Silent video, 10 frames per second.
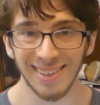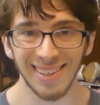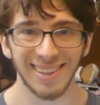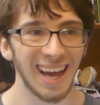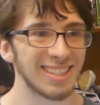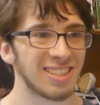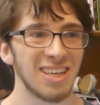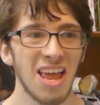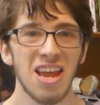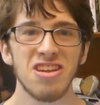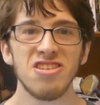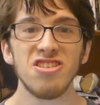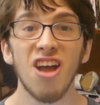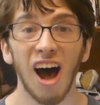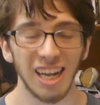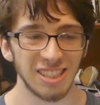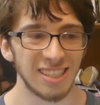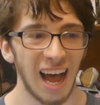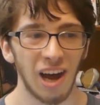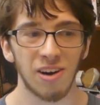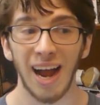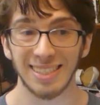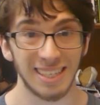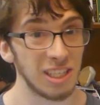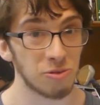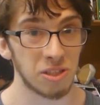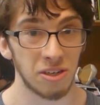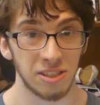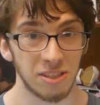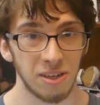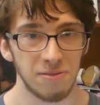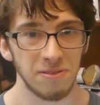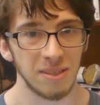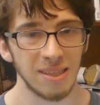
That's nuts. Alcaraz and his return to serve,